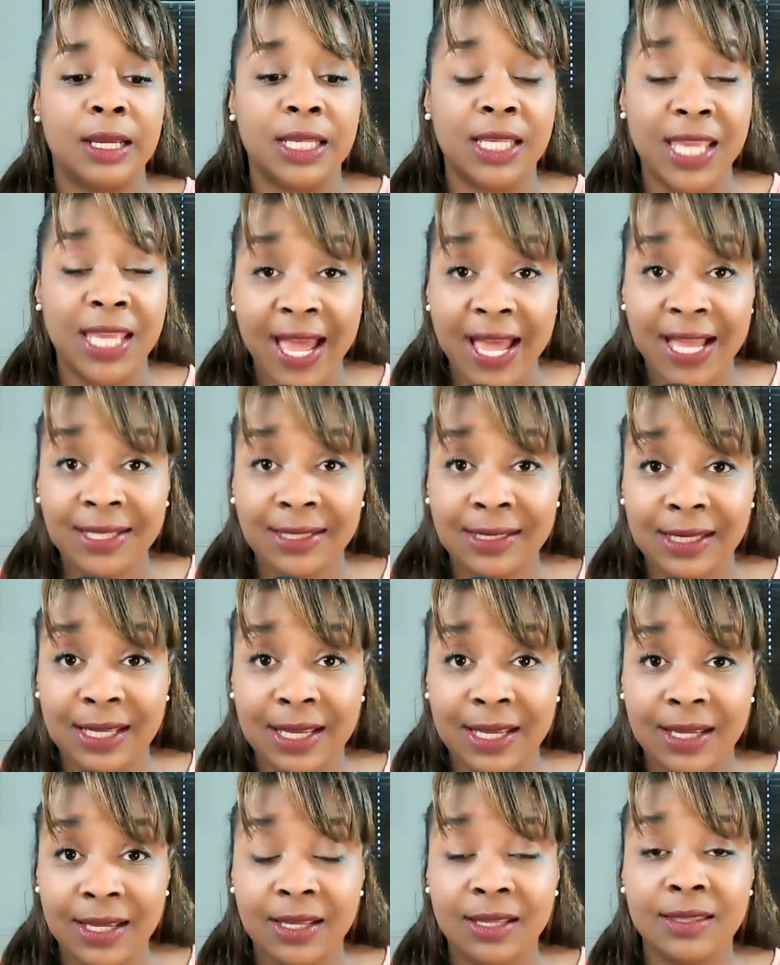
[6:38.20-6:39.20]
yes,
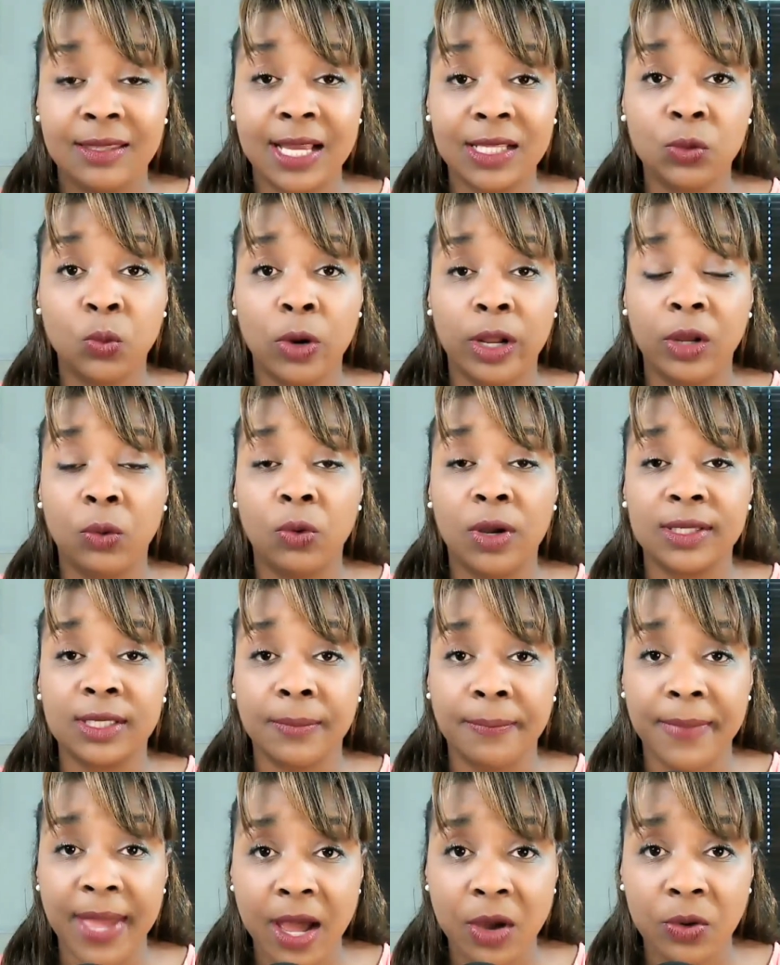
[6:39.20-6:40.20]
that's what it was
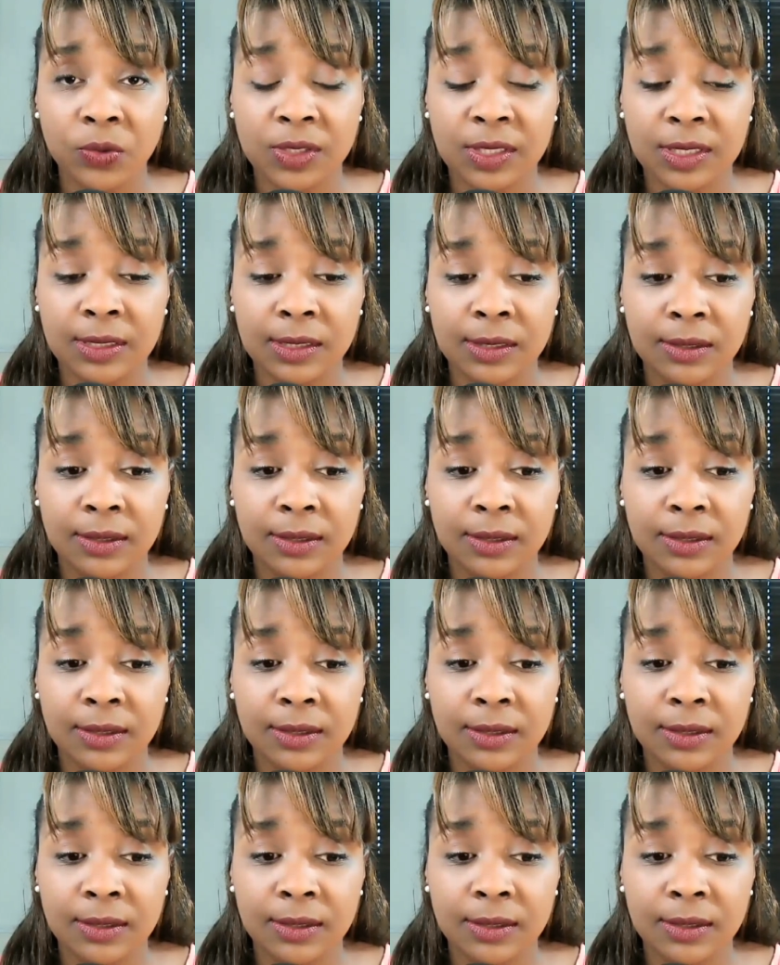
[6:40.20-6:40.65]
about.